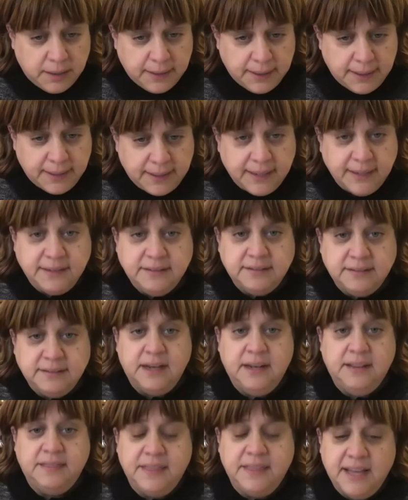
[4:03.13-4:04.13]
And I
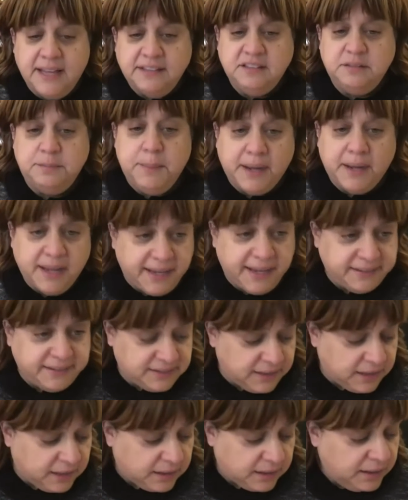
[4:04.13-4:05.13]
decided that's my
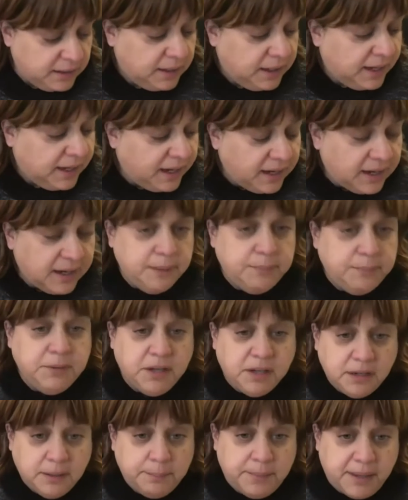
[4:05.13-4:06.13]
idea. I'm
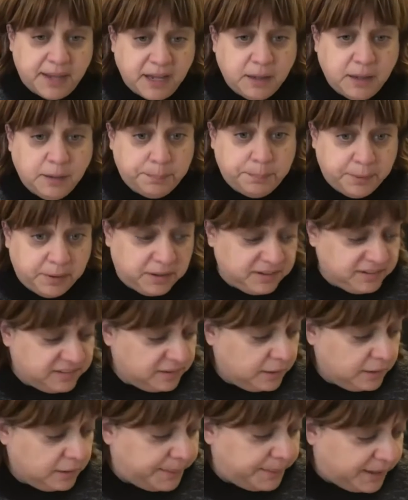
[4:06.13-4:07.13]
going to make books
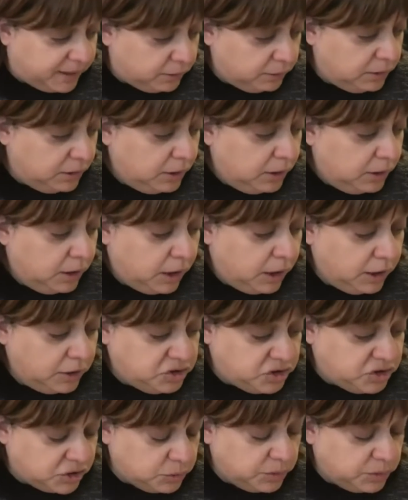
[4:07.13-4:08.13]
about a
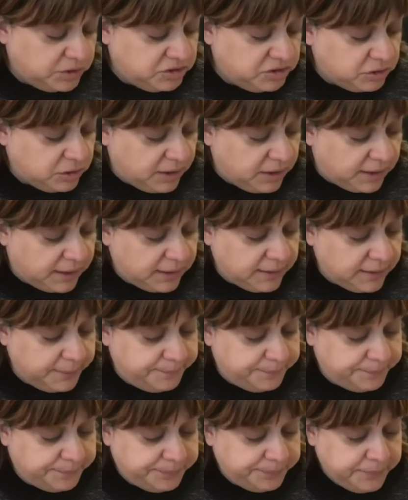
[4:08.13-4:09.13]
Jewish dog.
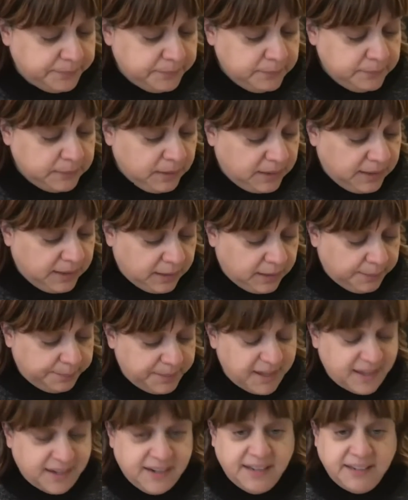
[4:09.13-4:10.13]
Um,
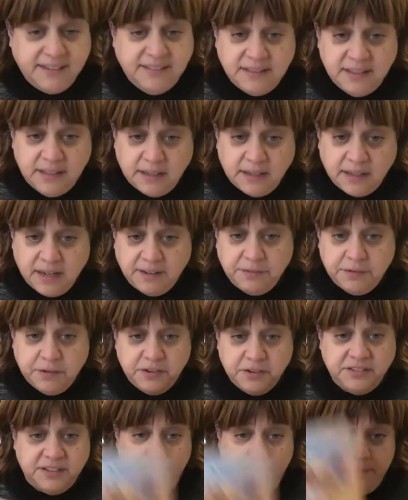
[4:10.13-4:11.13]
and I did.
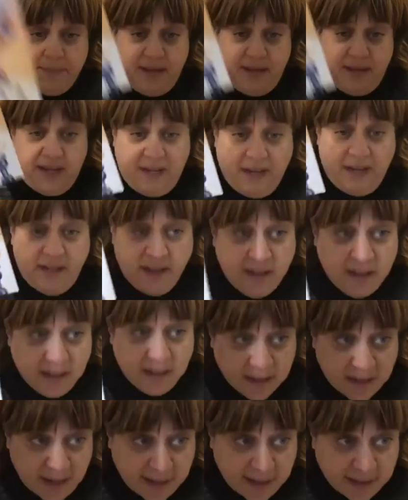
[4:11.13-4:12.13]
First, I made
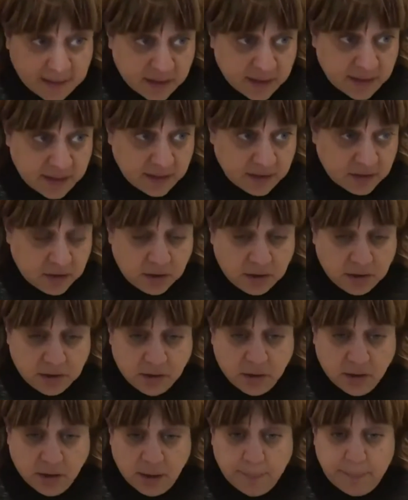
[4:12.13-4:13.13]
Kayla and
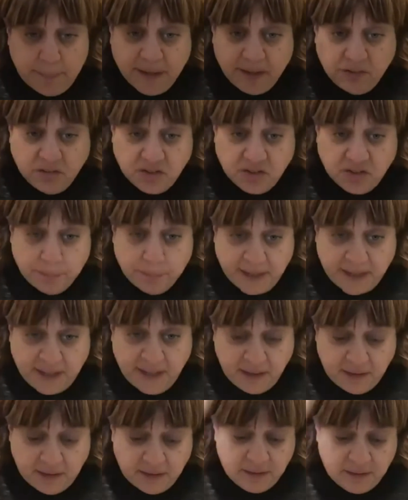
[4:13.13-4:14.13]
Kugel about Shabbat.